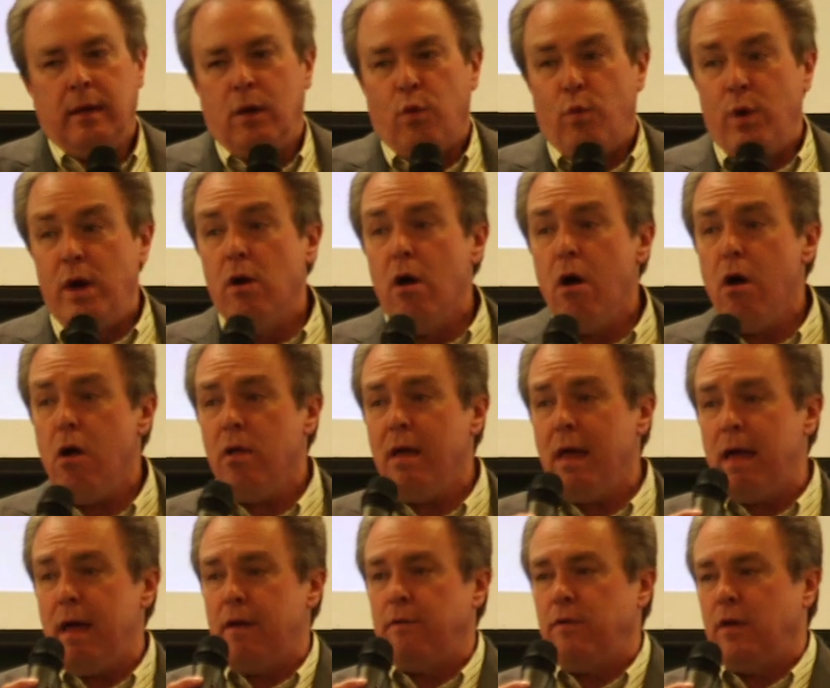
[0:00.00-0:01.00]
We all
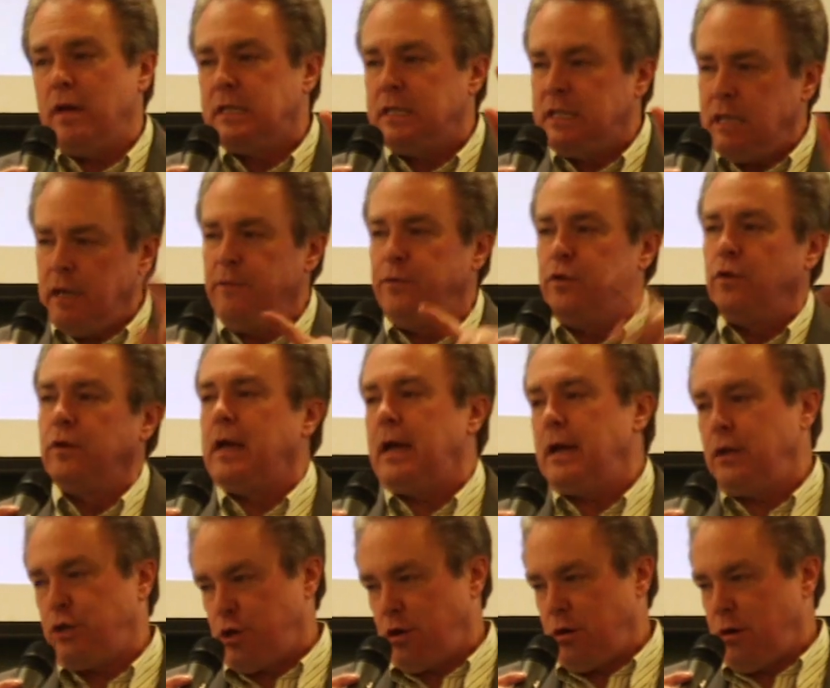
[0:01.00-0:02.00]
have a sinful
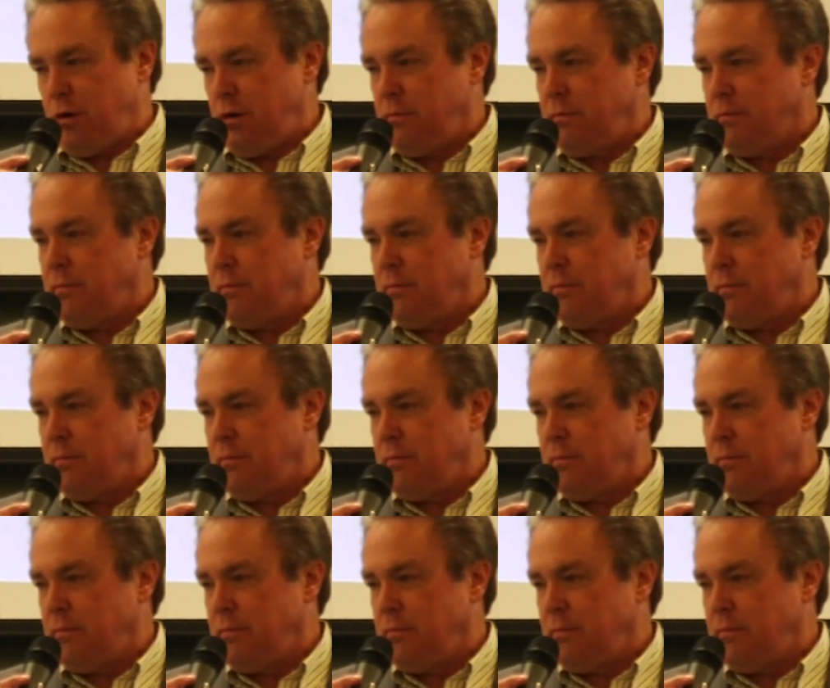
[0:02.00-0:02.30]
nature.